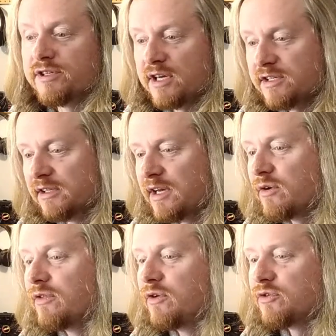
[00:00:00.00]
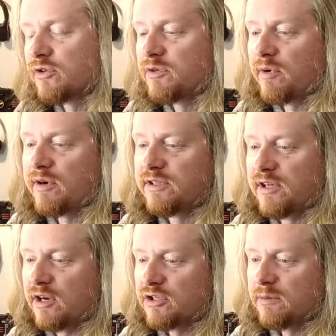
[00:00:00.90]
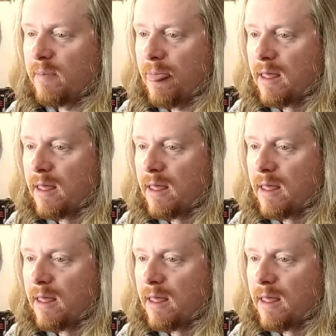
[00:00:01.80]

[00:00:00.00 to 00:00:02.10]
discuss it later in the user experience section,